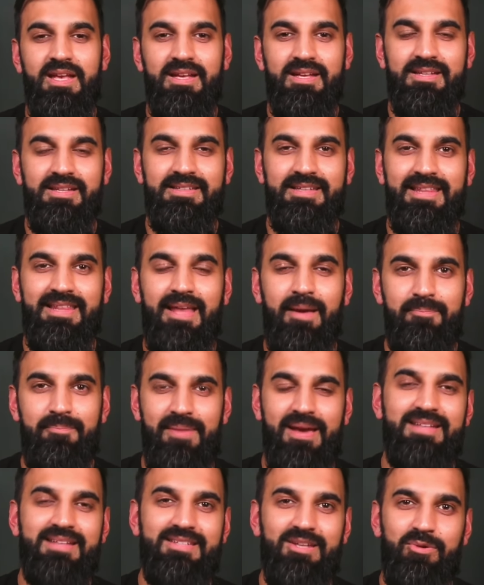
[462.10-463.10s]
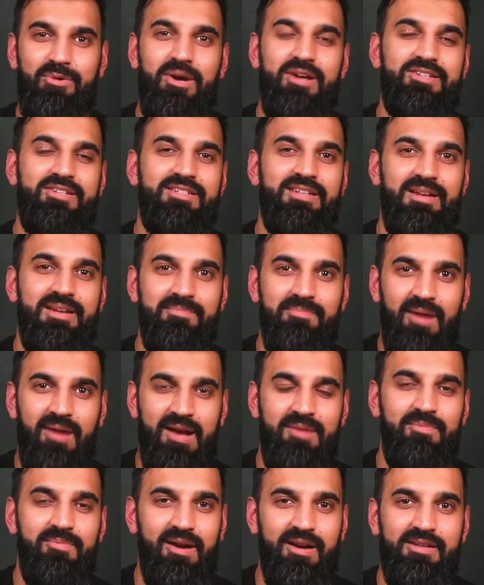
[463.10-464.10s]
Now that begs the question in
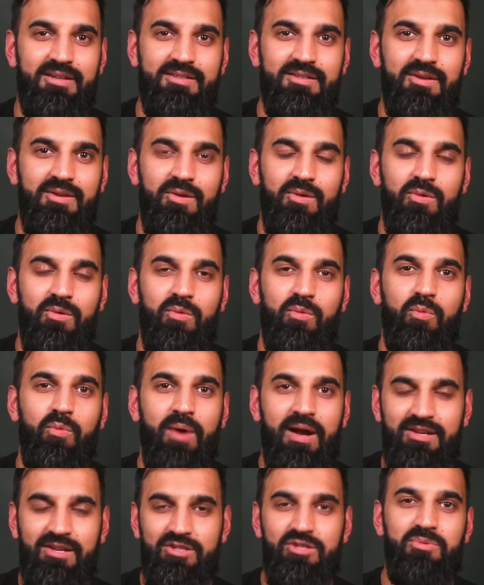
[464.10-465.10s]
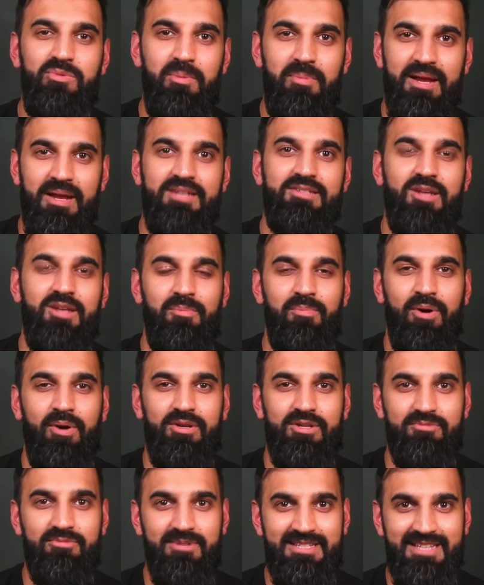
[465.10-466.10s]
my mind, when should we place our
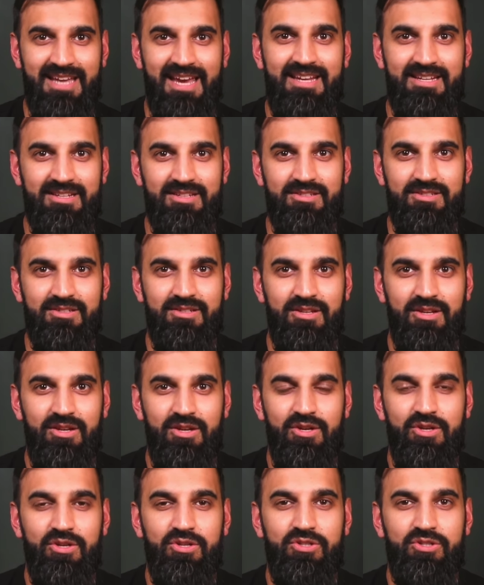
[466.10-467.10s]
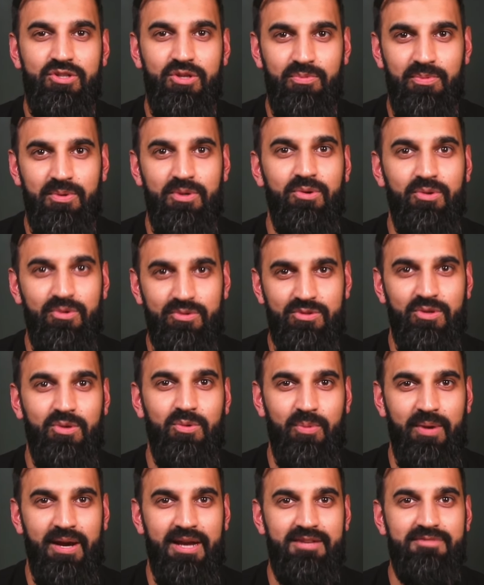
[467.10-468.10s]
bonded retainers? Should we also
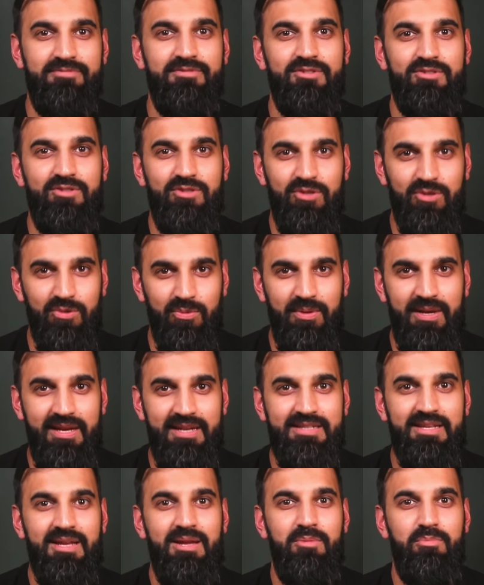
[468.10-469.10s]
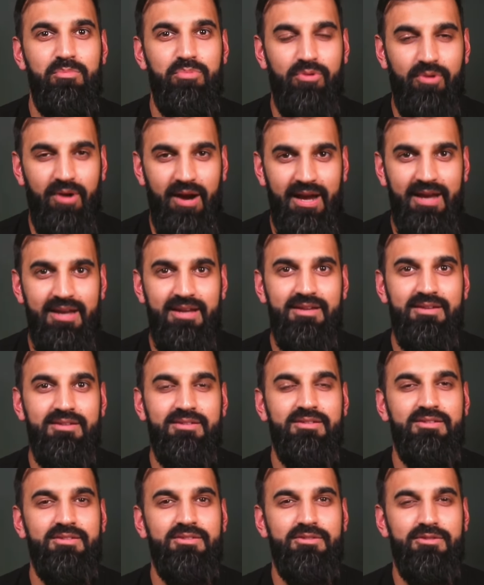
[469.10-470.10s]
wait for 2 weeks prior
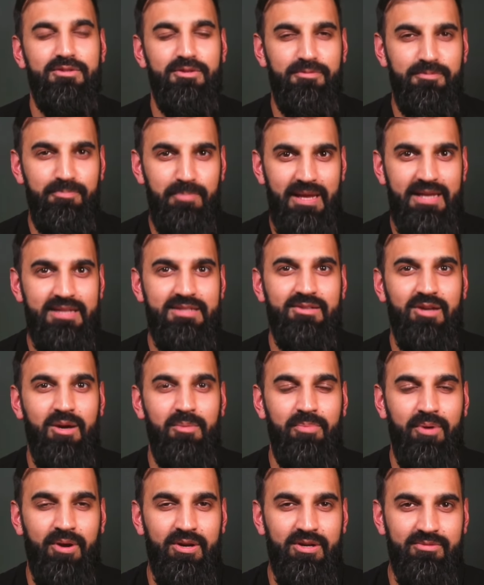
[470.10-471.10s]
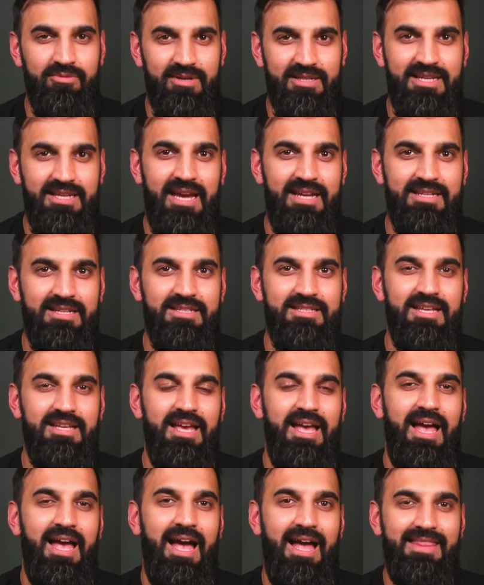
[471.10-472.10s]
to placing our bonded retainers
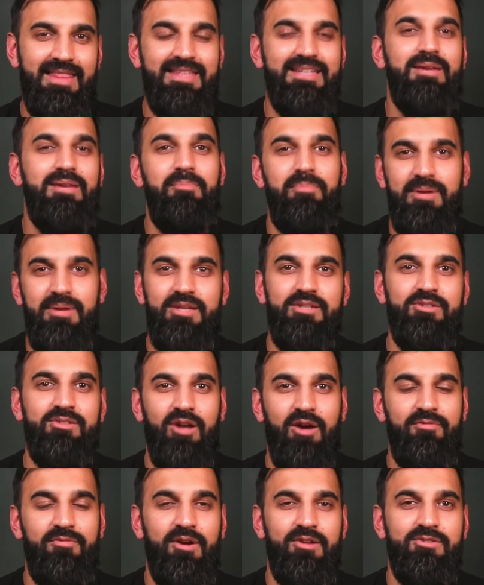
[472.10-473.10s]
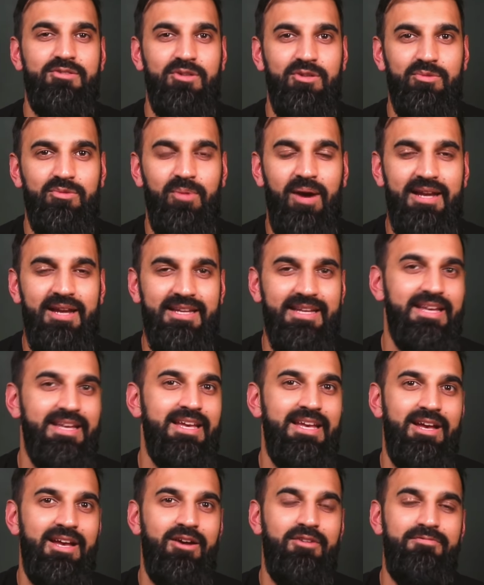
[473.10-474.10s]
and the completion of our tooth whitening?
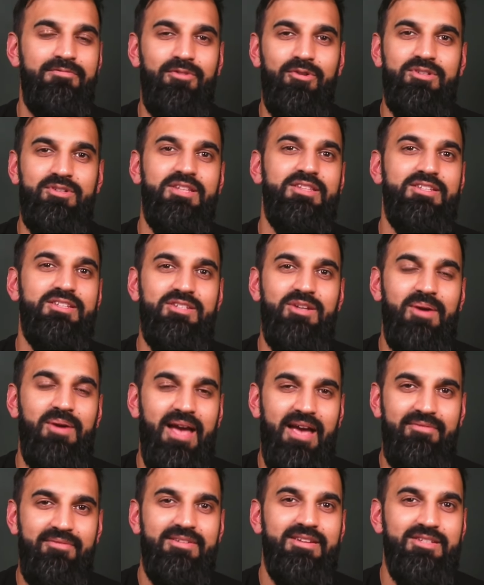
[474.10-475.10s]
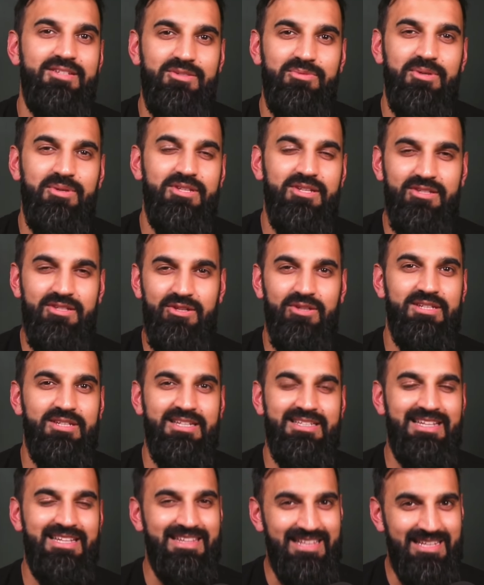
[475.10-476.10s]
Unfortunately, there's no evidence which has looked
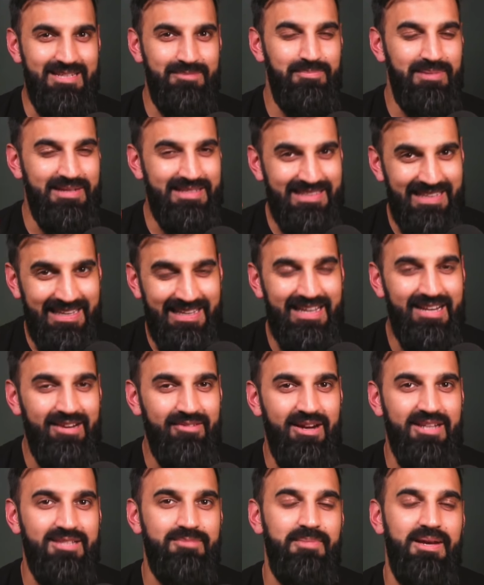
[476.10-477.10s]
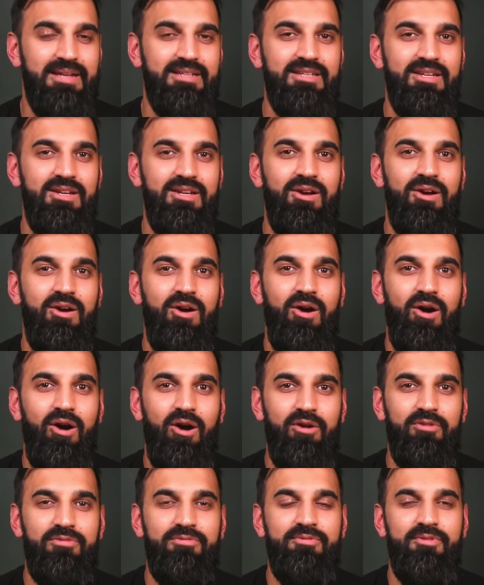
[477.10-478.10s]
into this particular aspect
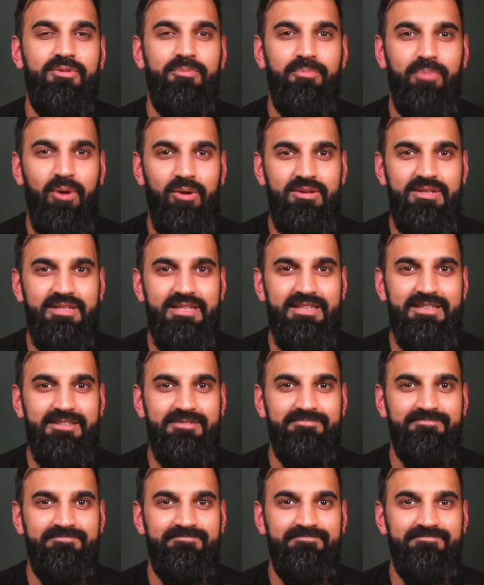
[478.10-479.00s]
of bonding.